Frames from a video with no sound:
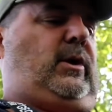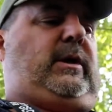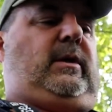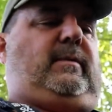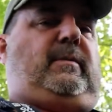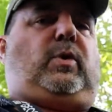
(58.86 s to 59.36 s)

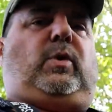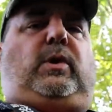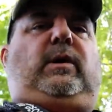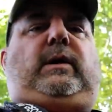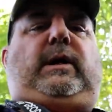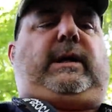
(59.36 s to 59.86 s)
looking
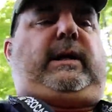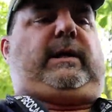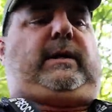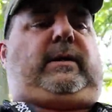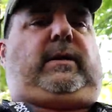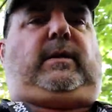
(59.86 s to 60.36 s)
more
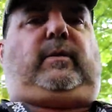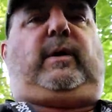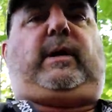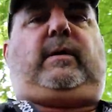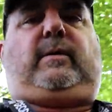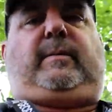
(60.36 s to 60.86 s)
like
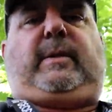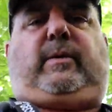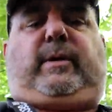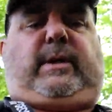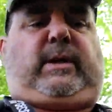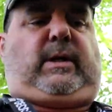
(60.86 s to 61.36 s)
around
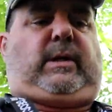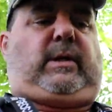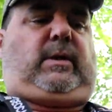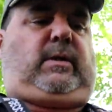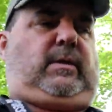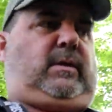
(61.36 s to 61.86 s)
about
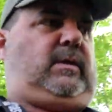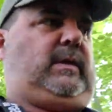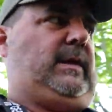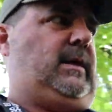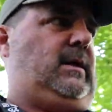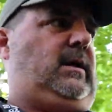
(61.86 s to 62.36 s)
here.
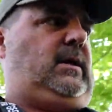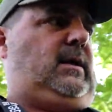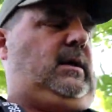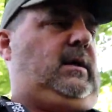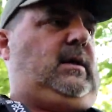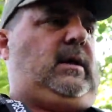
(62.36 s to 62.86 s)

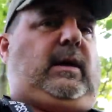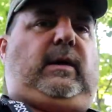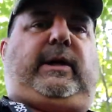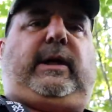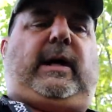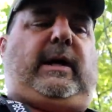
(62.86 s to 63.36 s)

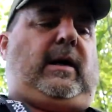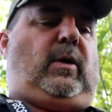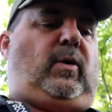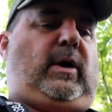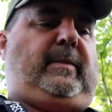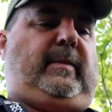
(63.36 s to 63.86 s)
Okay, I
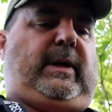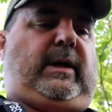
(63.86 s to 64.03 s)
got one